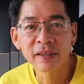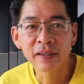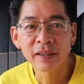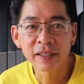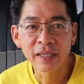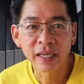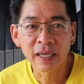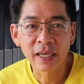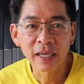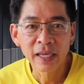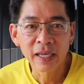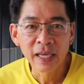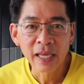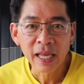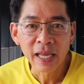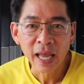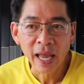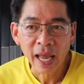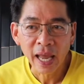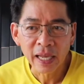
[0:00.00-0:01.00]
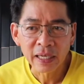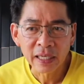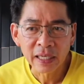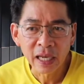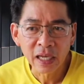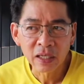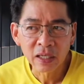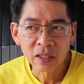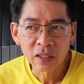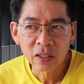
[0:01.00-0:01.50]
Okay. And
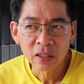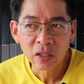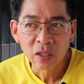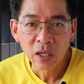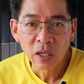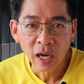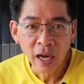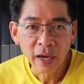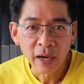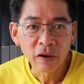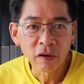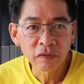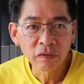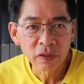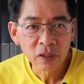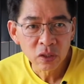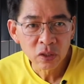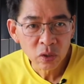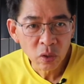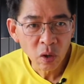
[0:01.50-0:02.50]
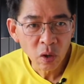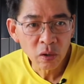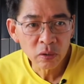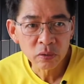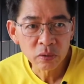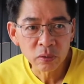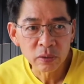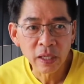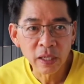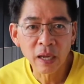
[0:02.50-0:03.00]
then I often talk
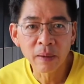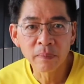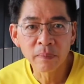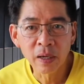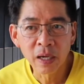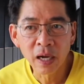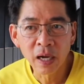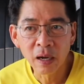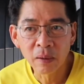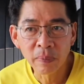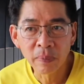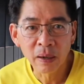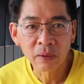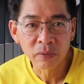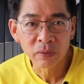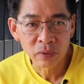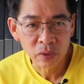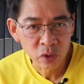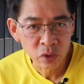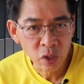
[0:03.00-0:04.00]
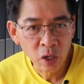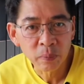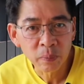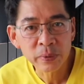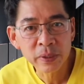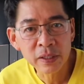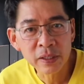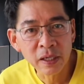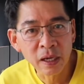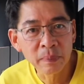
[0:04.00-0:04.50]
to them about
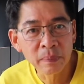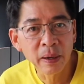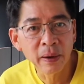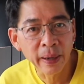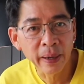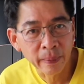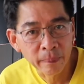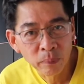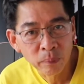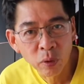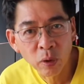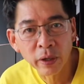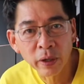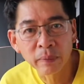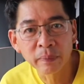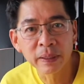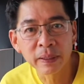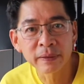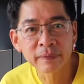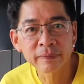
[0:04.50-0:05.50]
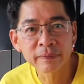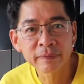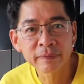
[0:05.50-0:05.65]
jobs, about employment.